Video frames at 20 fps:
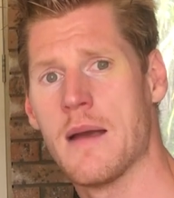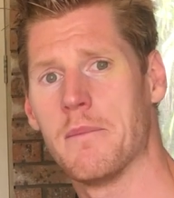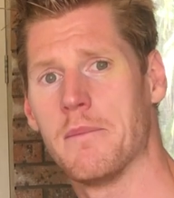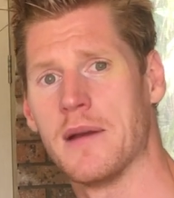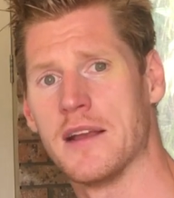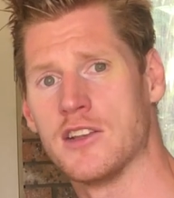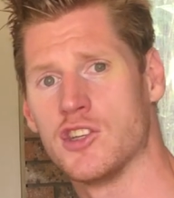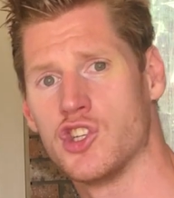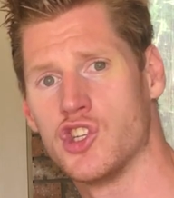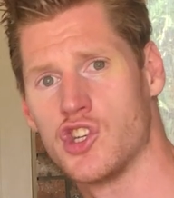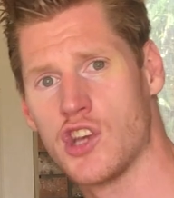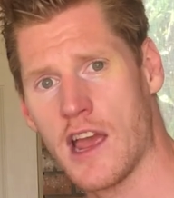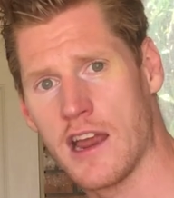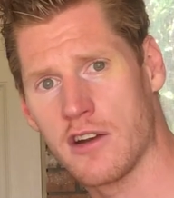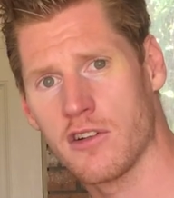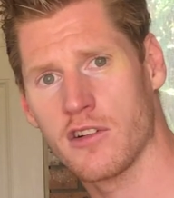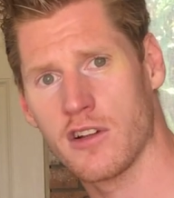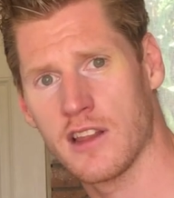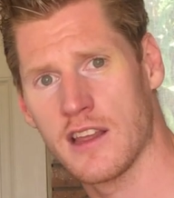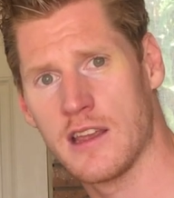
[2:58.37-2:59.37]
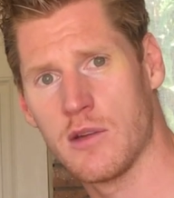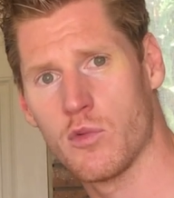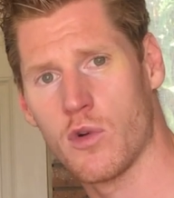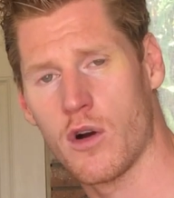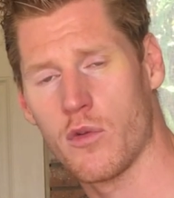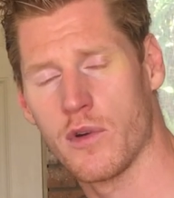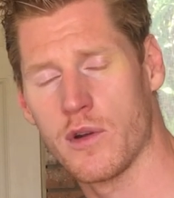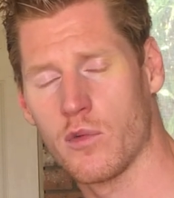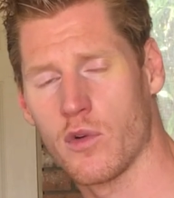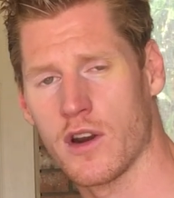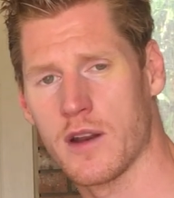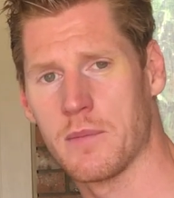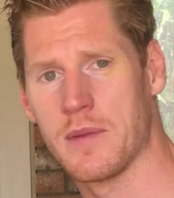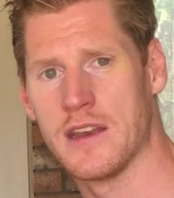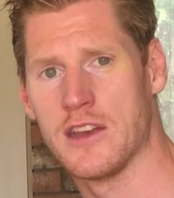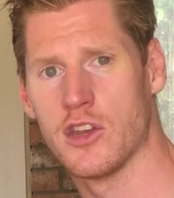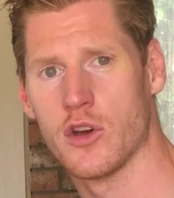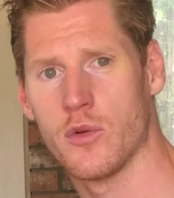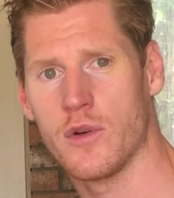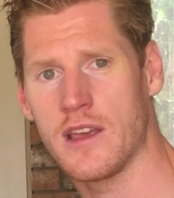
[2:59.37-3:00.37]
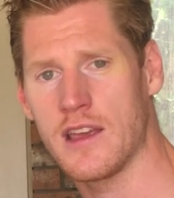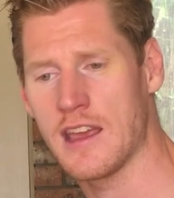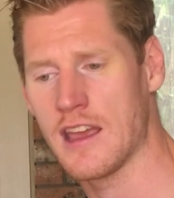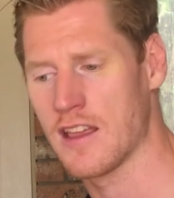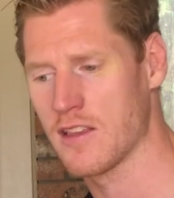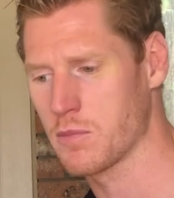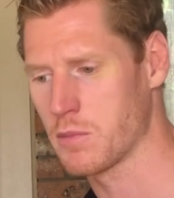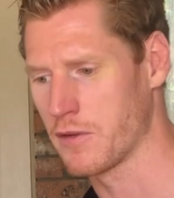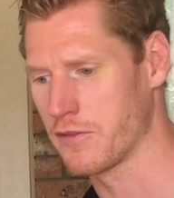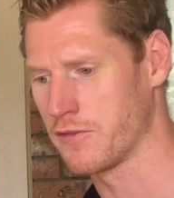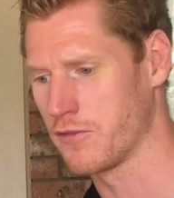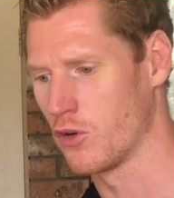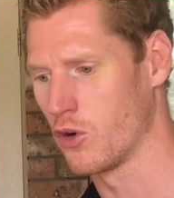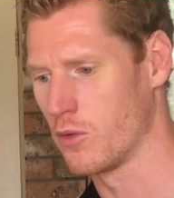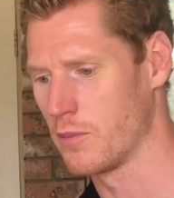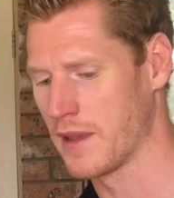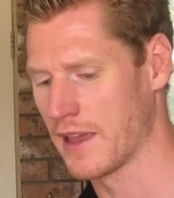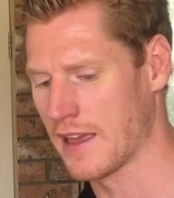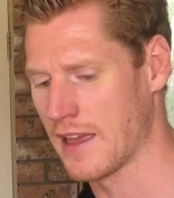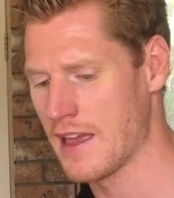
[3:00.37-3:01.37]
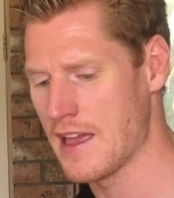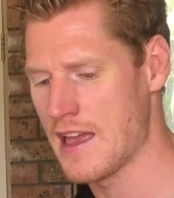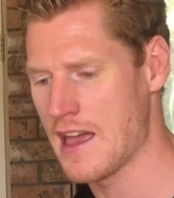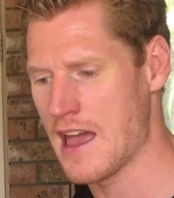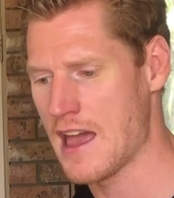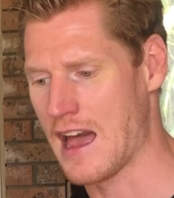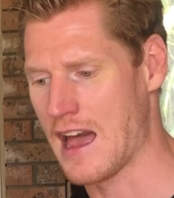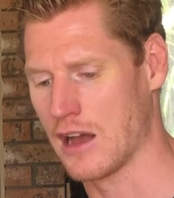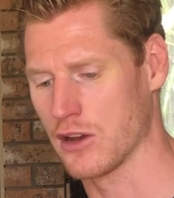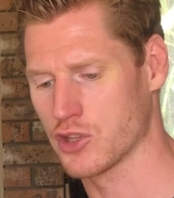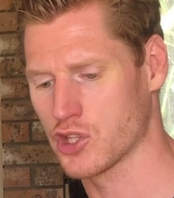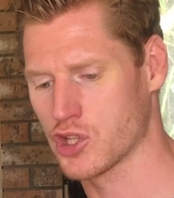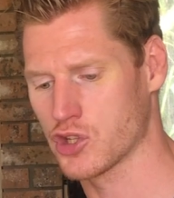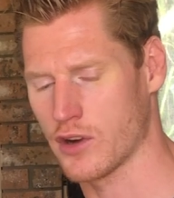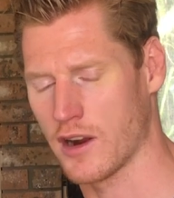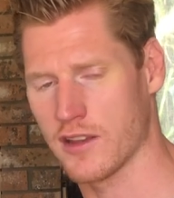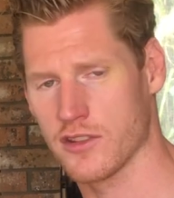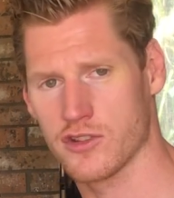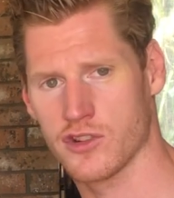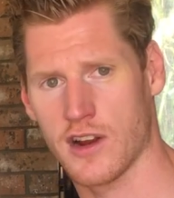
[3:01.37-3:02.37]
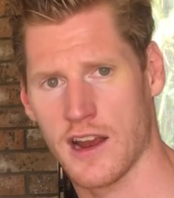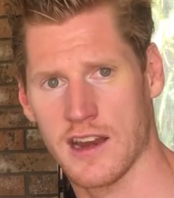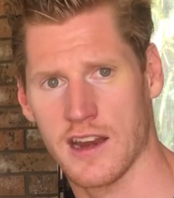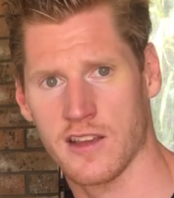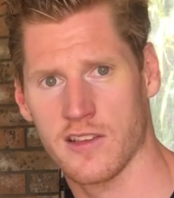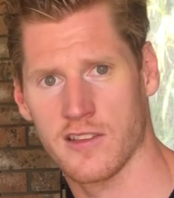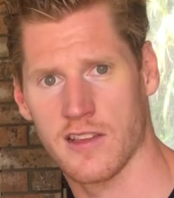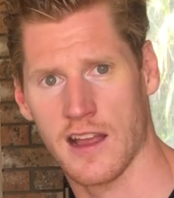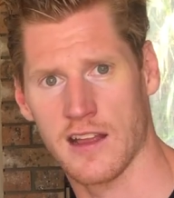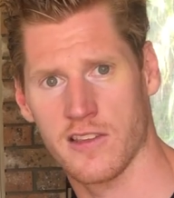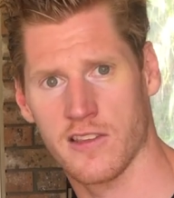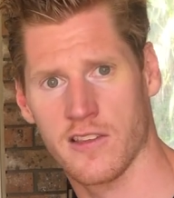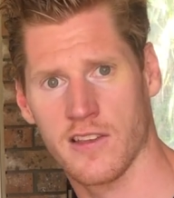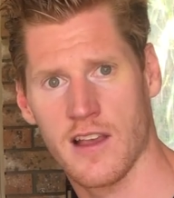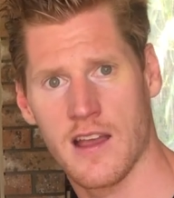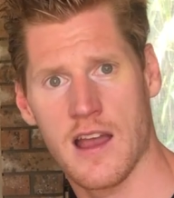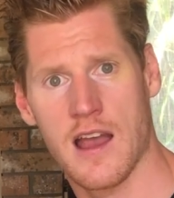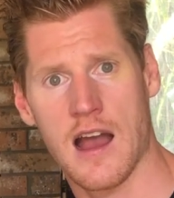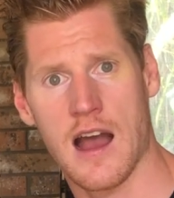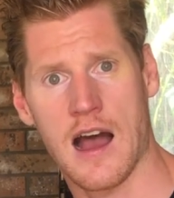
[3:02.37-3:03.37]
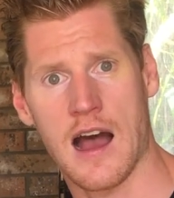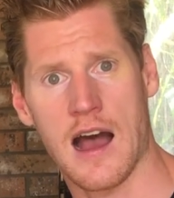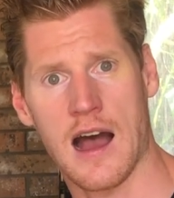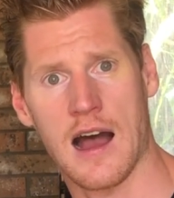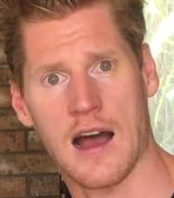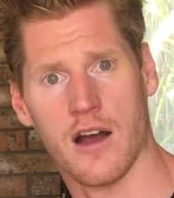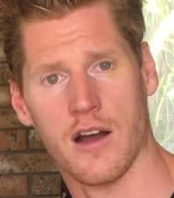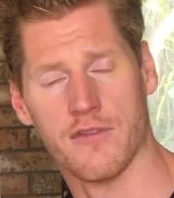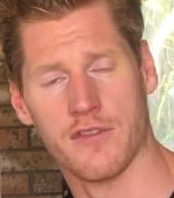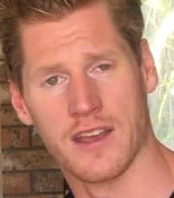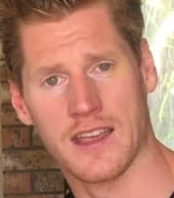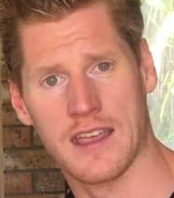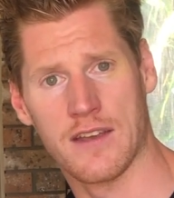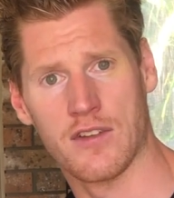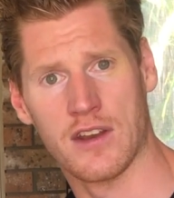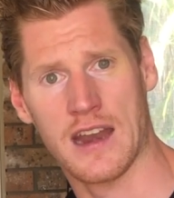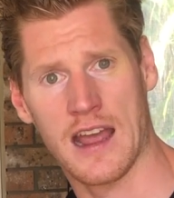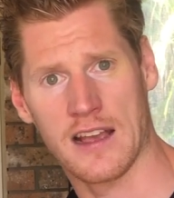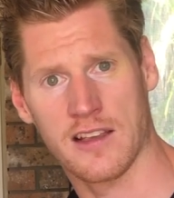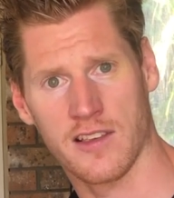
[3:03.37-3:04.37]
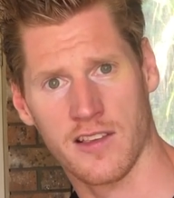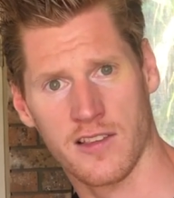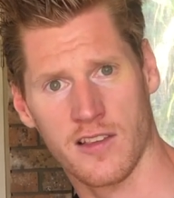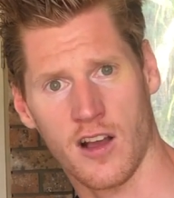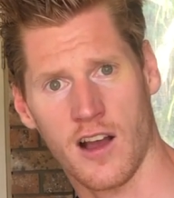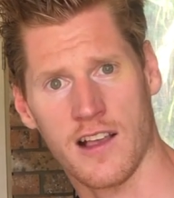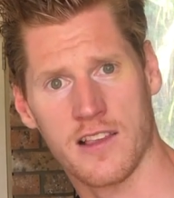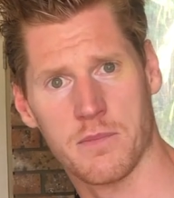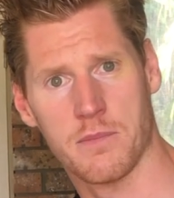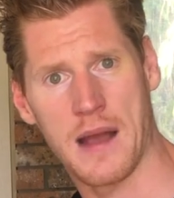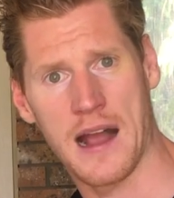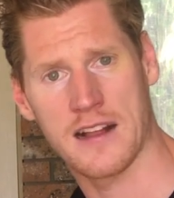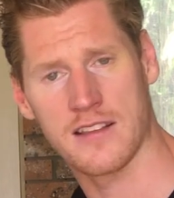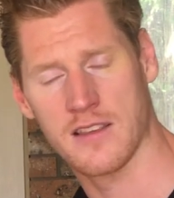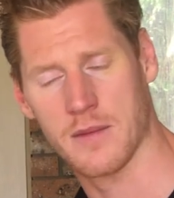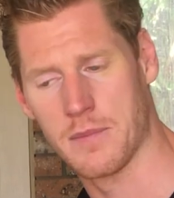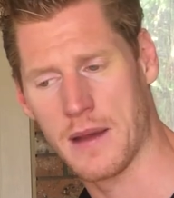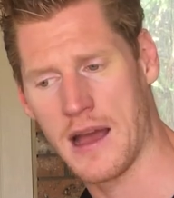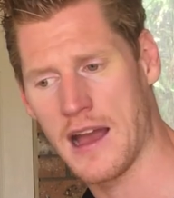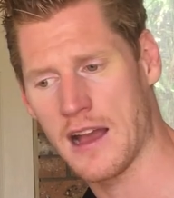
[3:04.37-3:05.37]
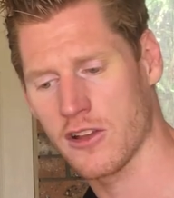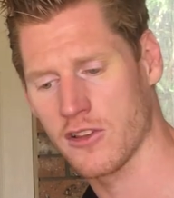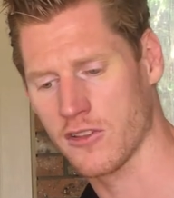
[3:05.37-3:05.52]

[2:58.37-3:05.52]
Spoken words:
But generally what we want to be doing is performing our strength training sets of a given exercise back to back.